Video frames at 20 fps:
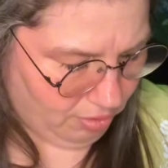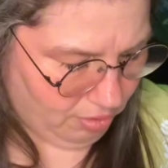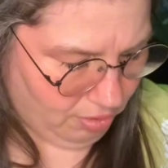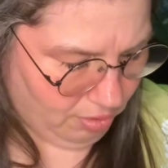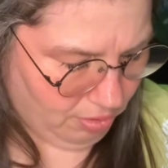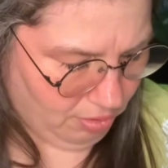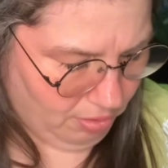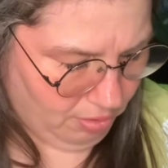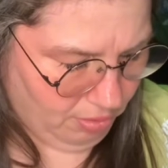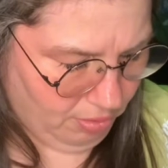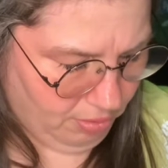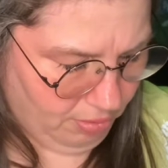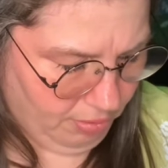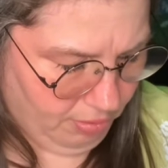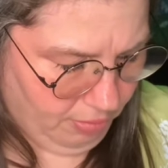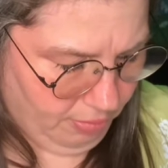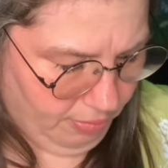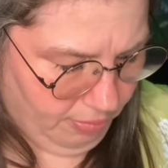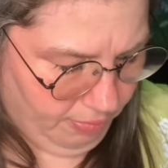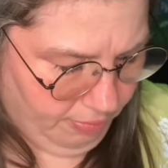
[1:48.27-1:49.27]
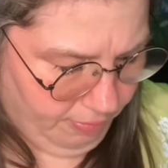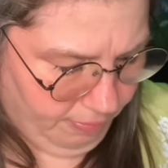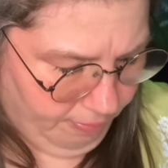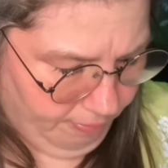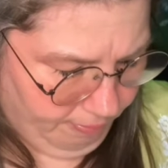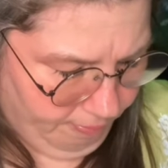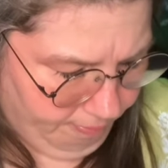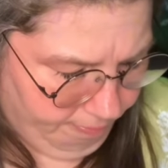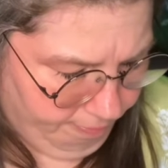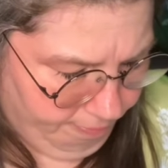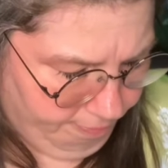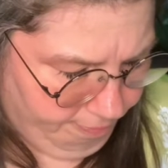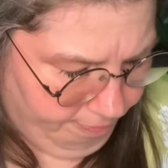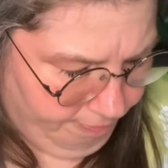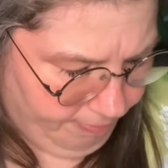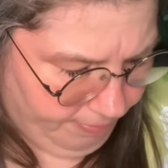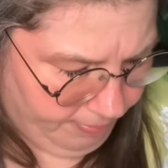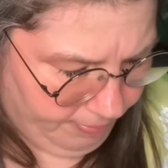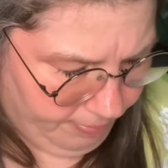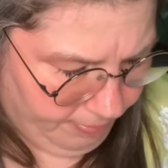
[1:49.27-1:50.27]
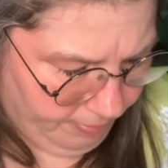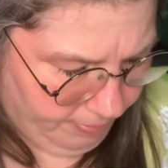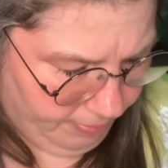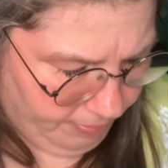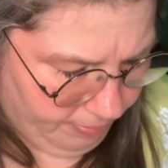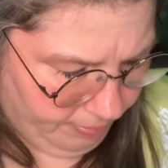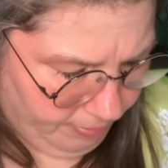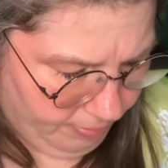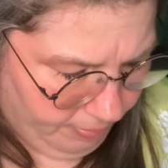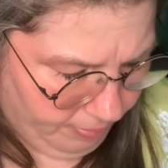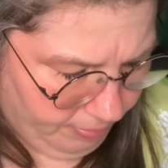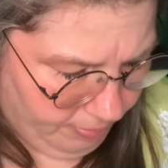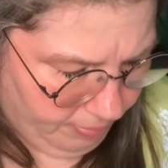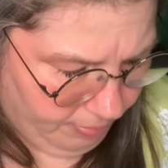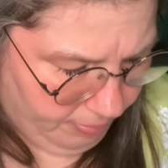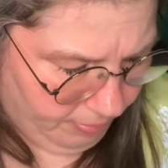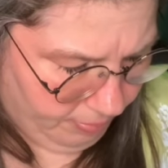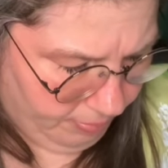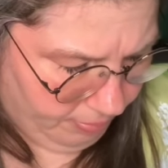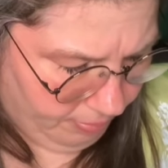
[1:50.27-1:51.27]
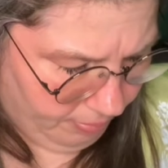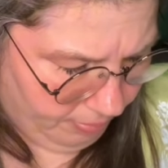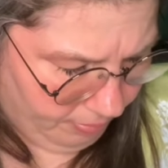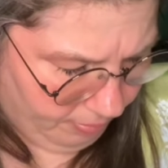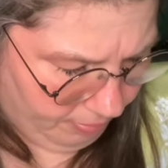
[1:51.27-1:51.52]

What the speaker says: Nothing is said.